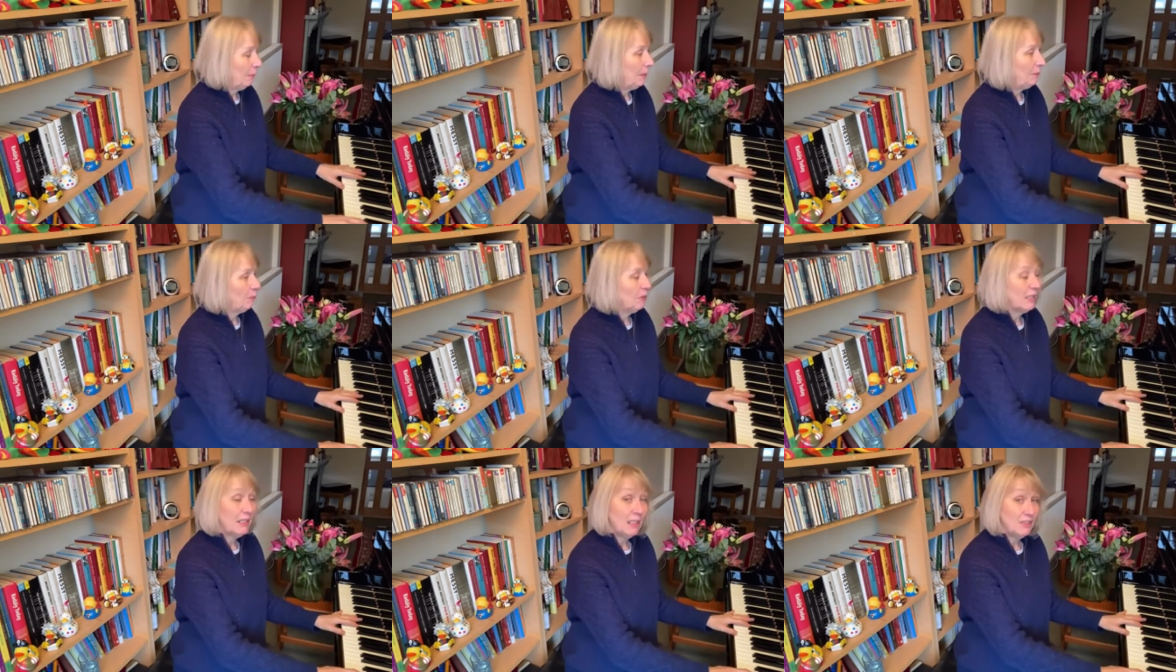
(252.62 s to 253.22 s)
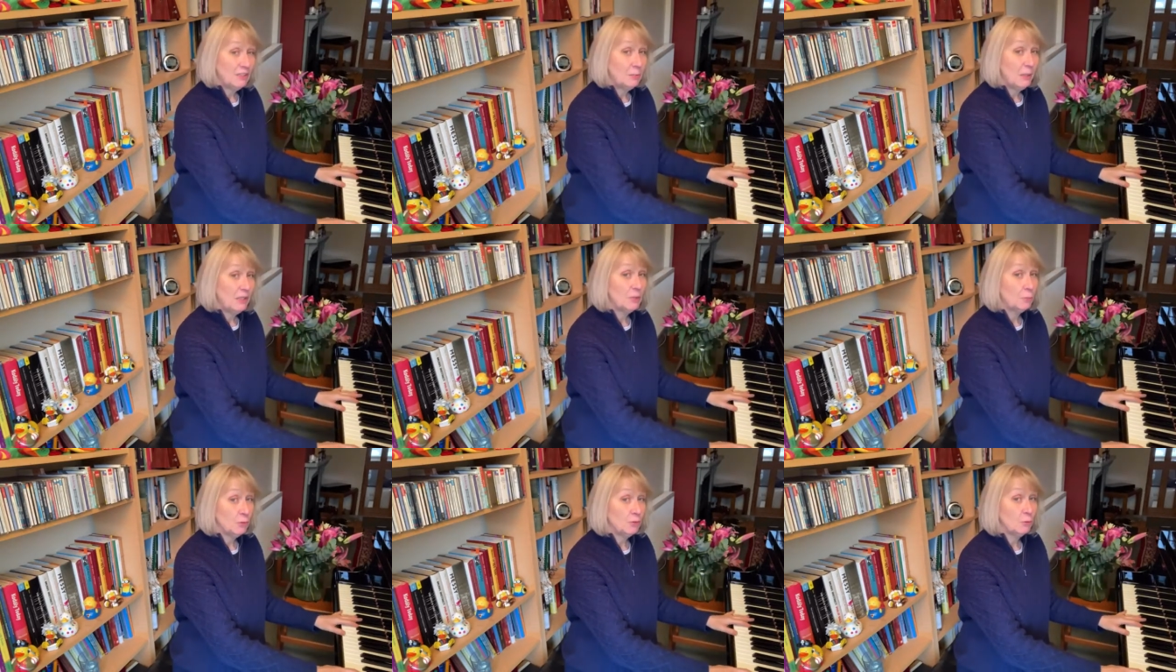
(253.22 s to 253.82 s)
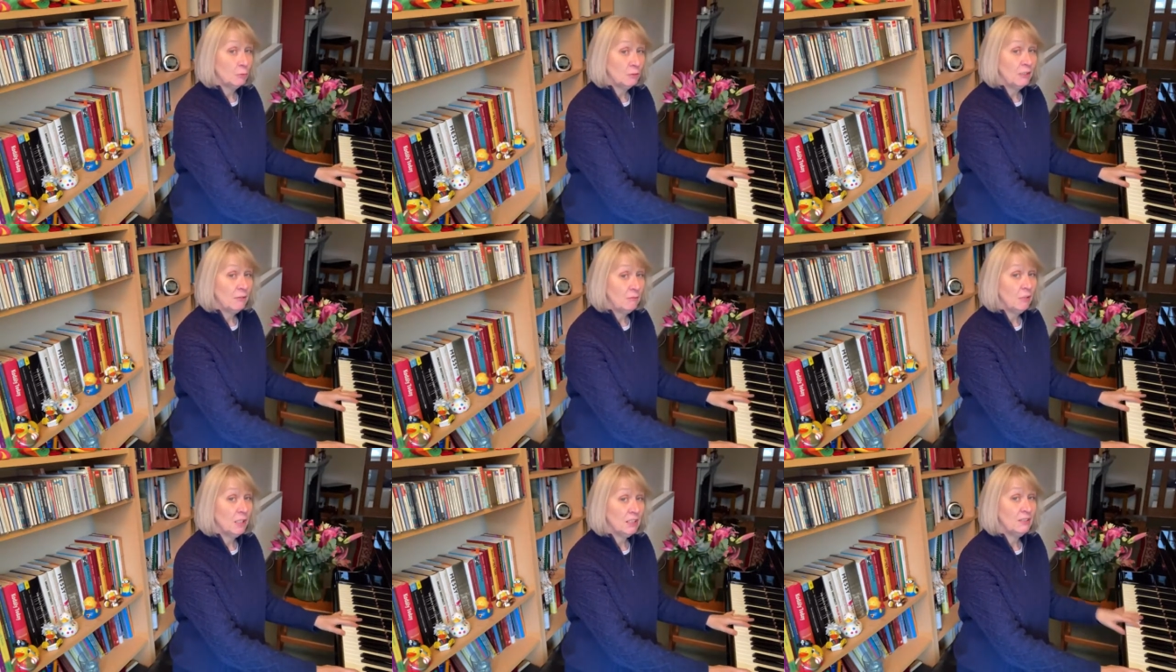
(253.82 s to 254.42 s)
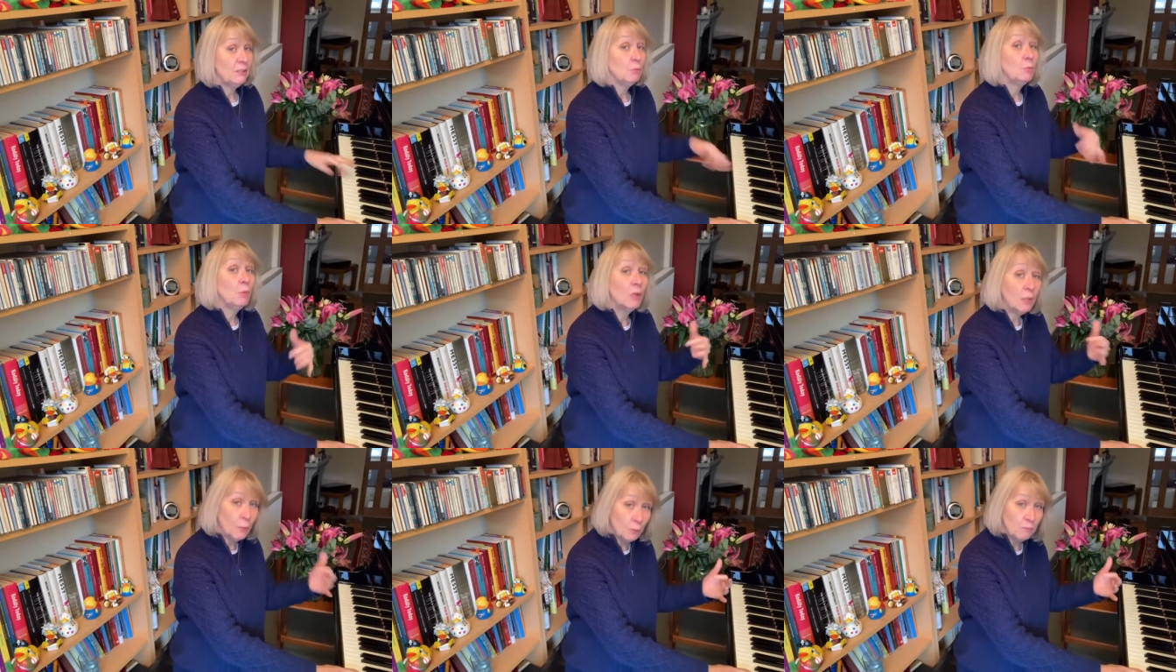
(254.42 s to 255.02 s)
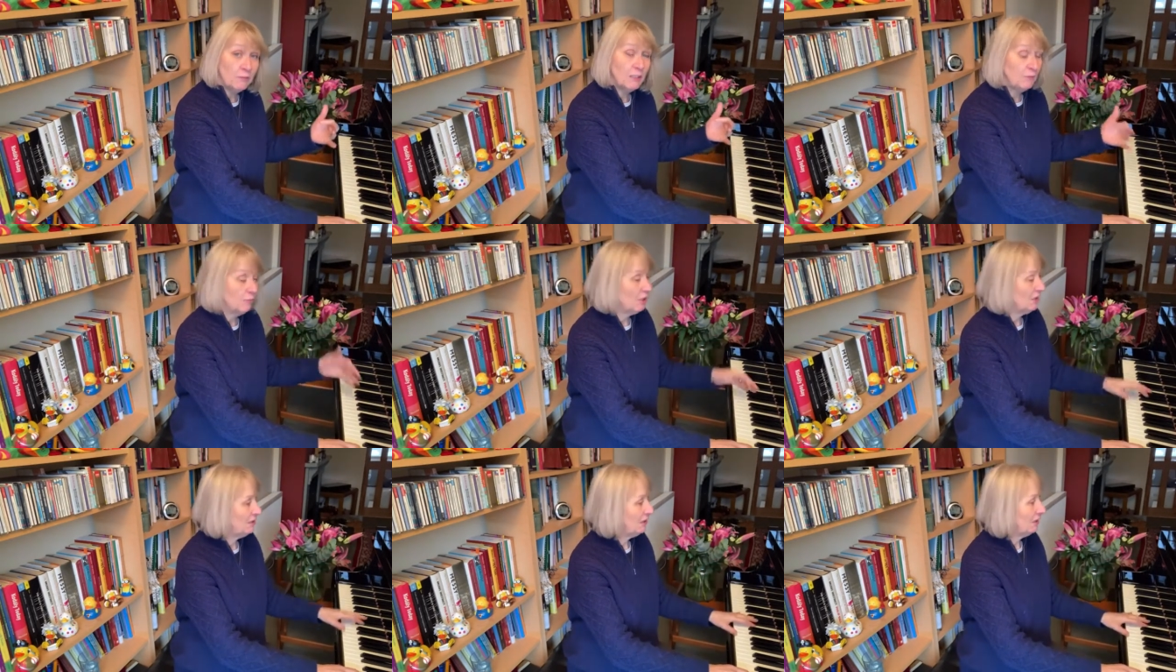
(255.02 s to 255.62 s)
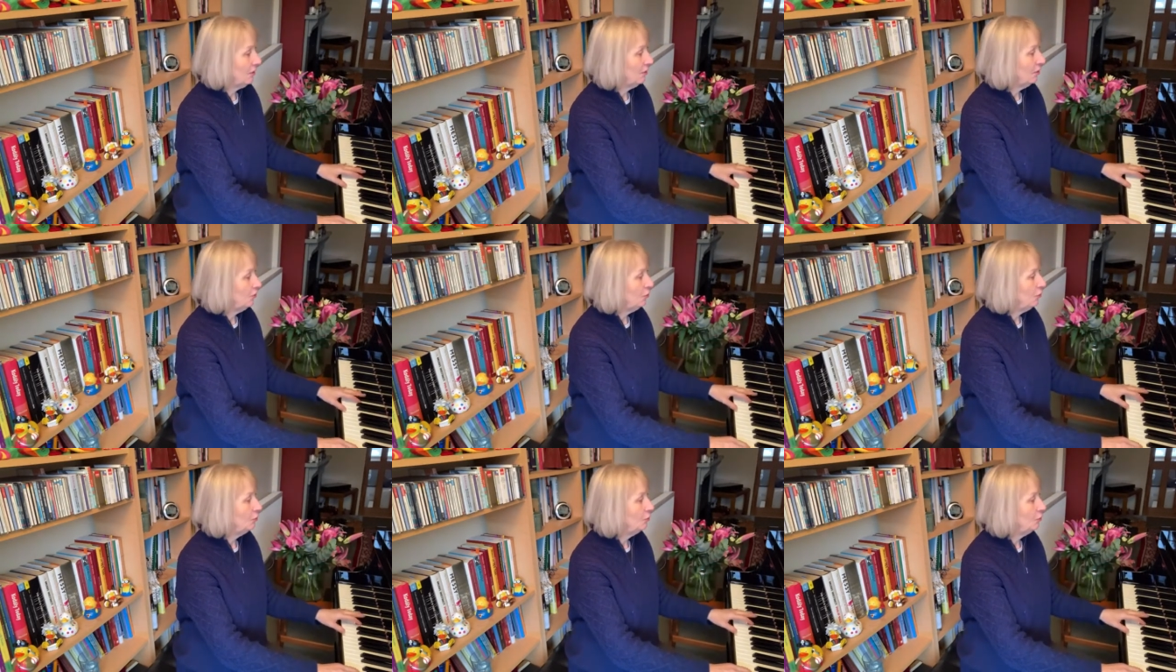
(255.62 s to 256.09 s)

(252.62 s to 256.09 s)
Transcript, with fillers: People like Elisabetta were already writing in the